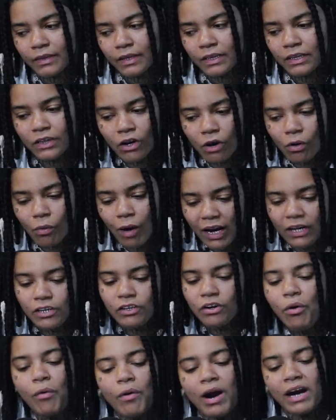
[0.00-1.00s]
no, I
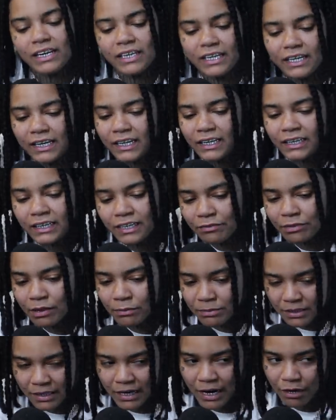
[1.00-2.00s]
know I can't live up
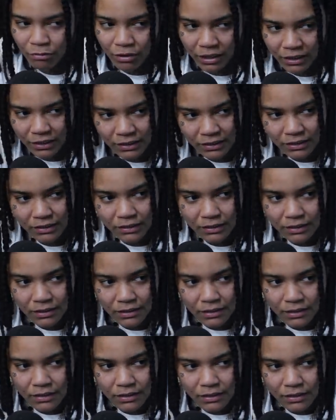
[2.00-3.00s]
to that record.
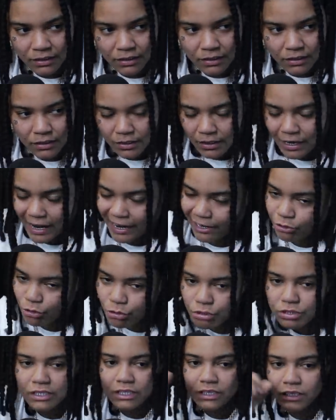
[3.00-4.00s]
I
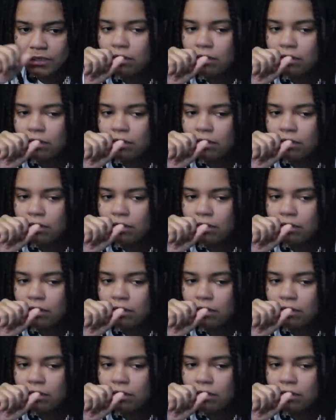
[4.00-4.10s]
used to